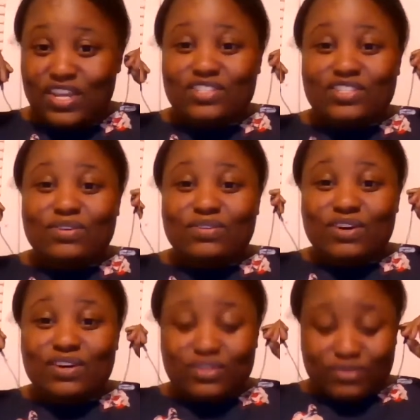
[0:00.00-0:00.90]
So
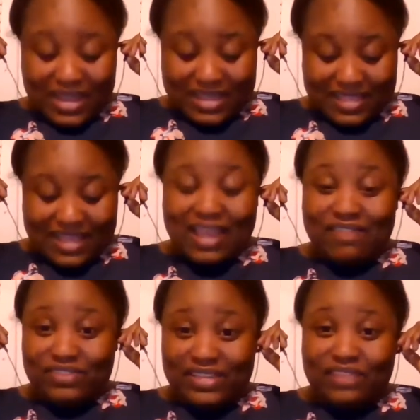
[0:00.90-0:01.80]
although I like
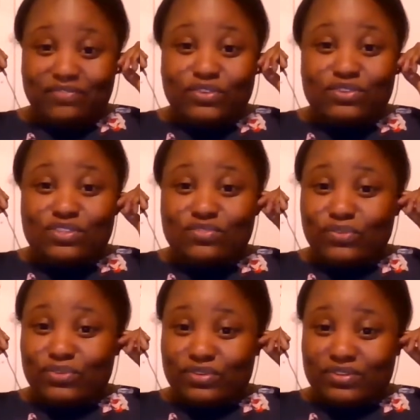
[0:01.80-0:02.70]
having the headphones
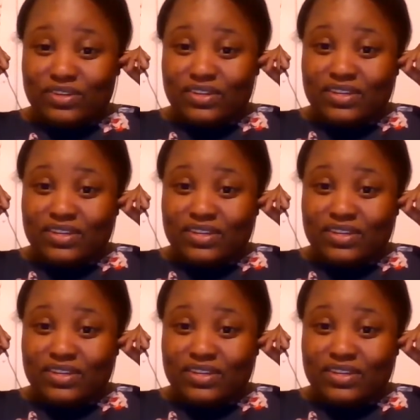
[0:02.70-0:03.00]
for